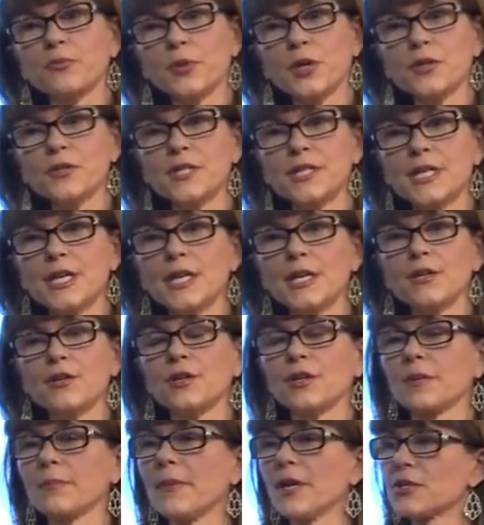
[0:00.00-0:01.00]
protein,
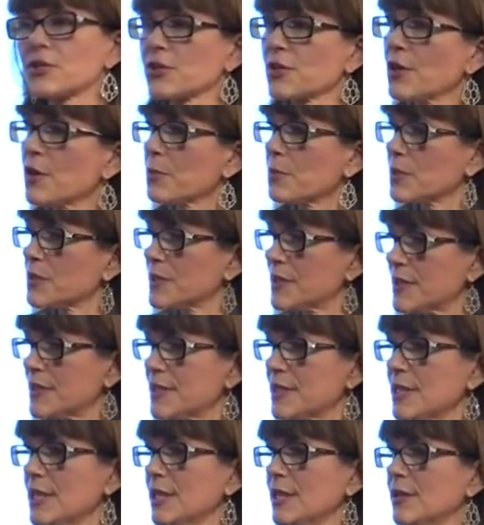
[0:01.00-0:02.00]
you can measure
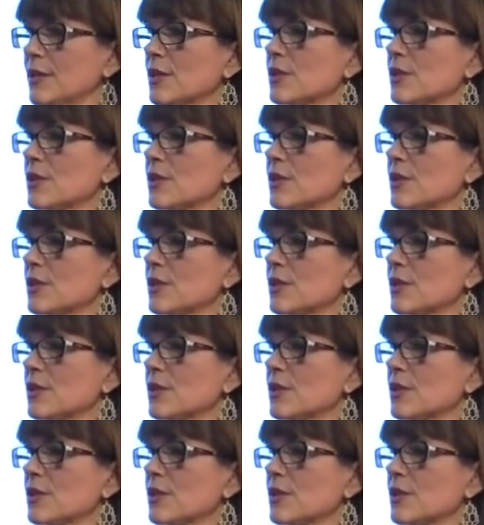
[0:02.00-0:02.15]
homocysteine.